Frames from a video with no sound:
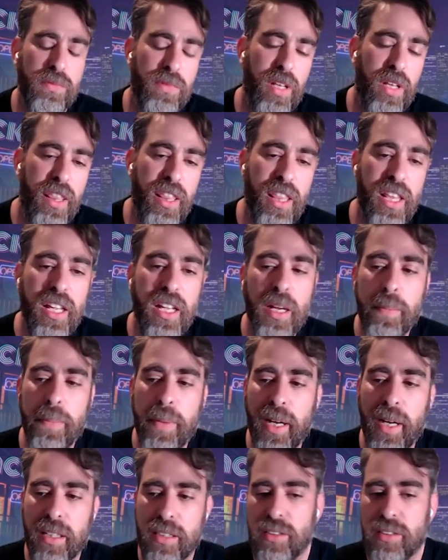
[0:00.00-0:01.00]
think
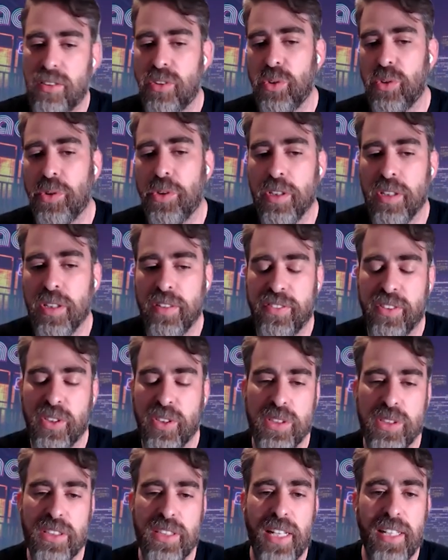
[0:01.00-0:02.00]
about all of
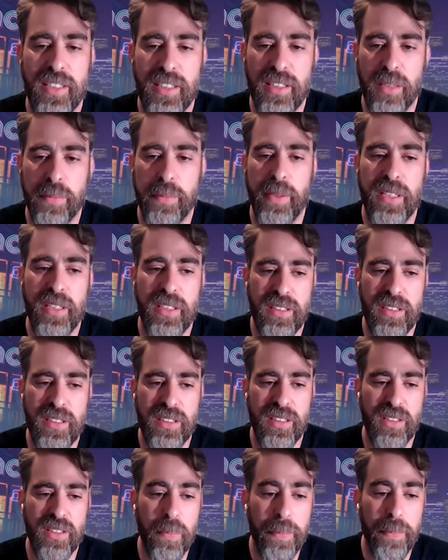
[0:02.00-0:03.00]
those static
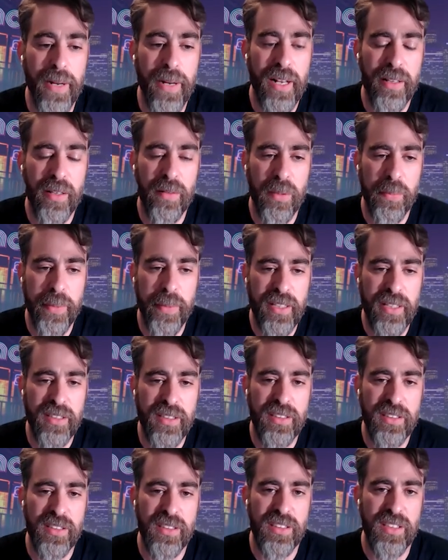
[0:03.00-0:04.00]
dependencies and compile time
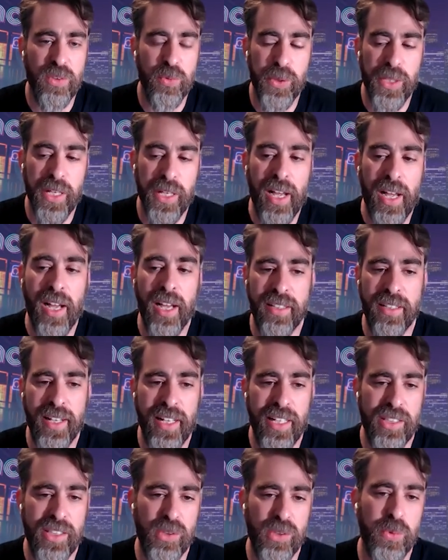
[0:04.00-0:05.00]
dependencies that we add
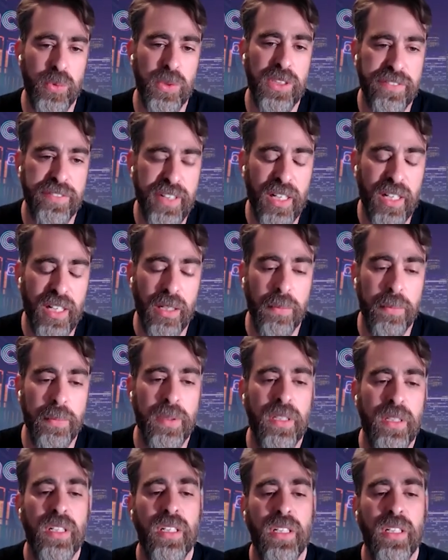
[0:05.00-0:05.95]
as we develop,